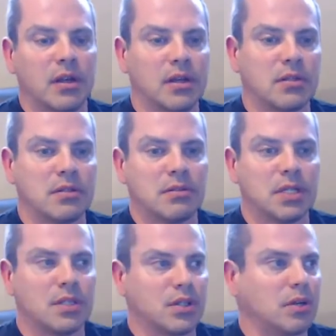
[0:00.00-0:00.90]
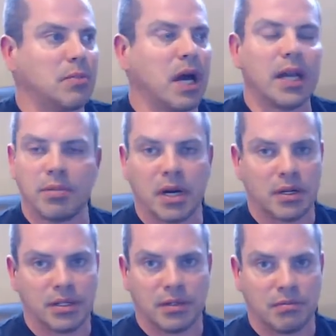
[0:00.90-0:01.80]
in in certain body
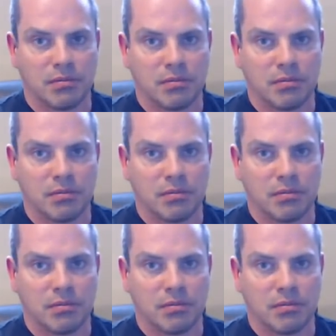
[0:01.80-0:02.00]
parts